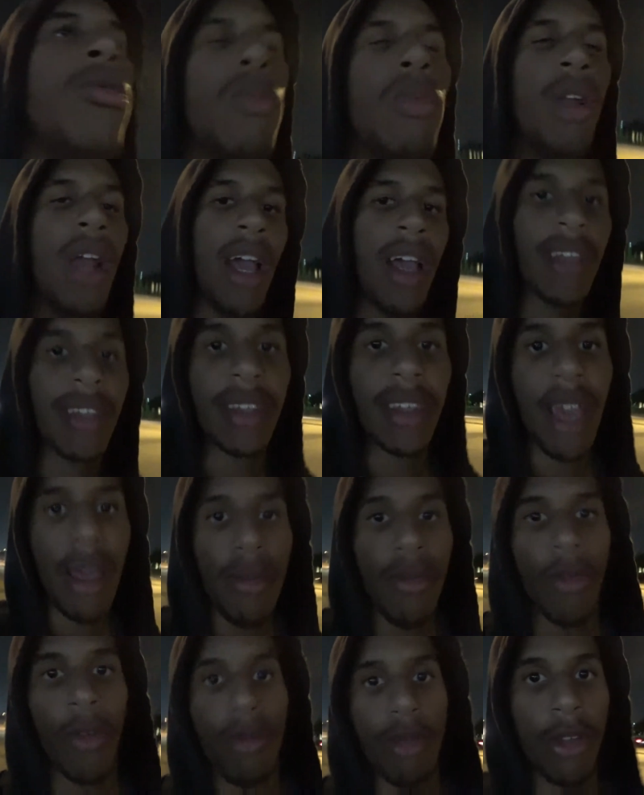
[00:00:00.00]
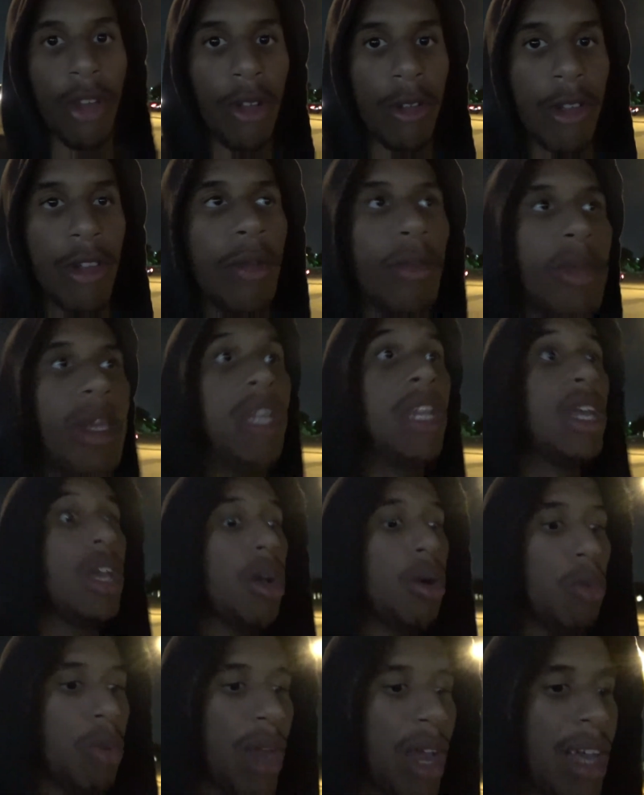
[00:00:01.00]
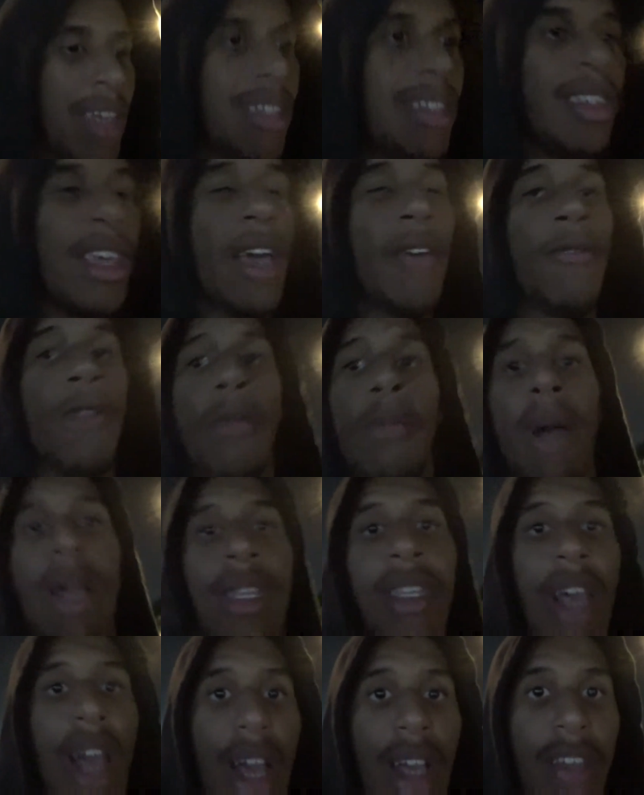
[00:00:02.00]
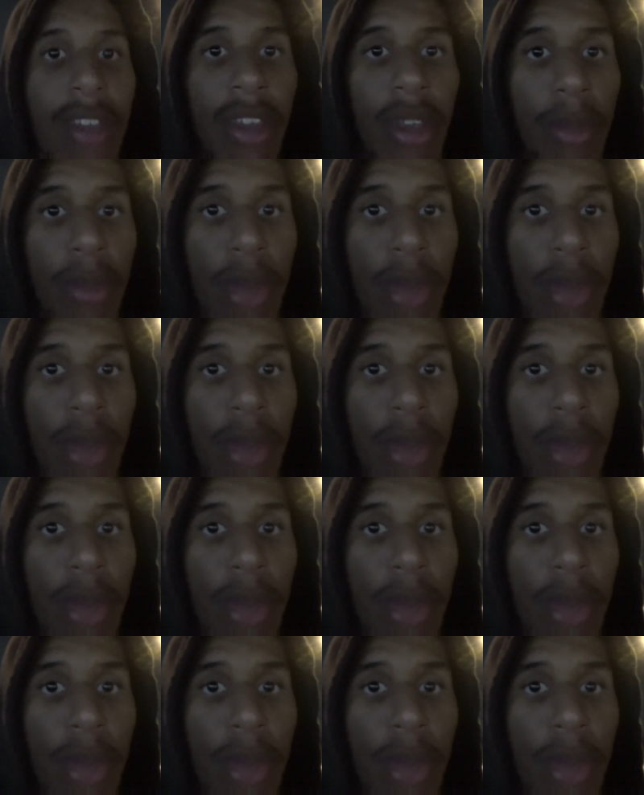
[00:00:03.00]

When I escaped from social media, when I escaped from my toxic